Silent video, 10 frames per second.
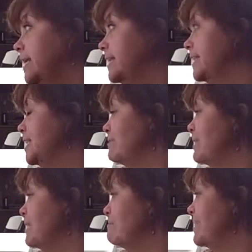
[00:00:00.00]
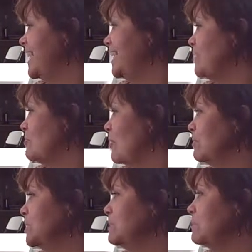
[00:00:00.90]
Isabel met a
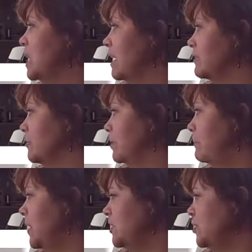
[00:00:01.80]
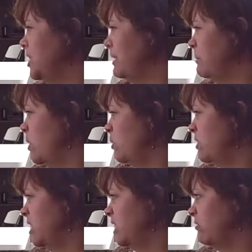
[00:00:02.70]
troublesome doctor. He punched and he poked
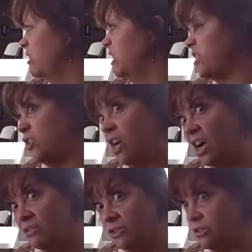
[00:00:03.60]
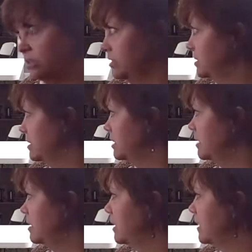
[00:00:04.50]
till he really shocked her.
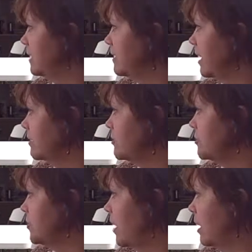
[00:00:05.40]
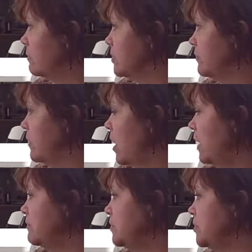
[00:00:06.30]
The doctor's talk was of
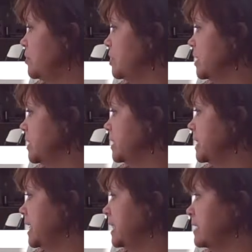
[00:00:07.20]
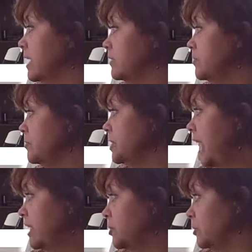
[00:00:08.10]
coughs and chills, and the doctor's
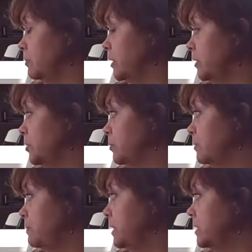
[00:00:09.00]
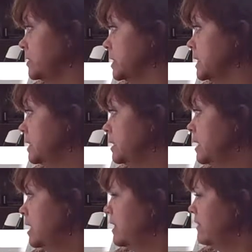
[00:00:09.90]
satchel bulged with pills.
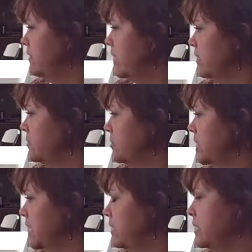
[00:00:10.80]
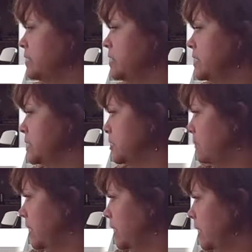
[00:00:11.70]
The doctor said unto
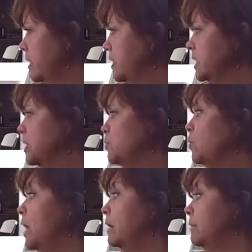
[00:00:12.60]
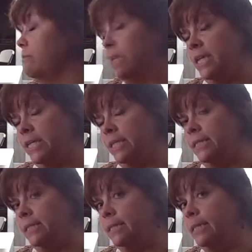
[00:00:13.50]
Isabel, swallow
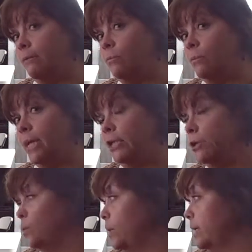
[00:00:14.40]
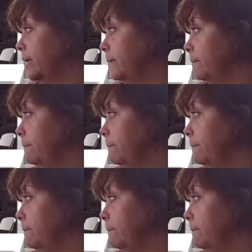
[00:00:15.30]
this, it will make you well.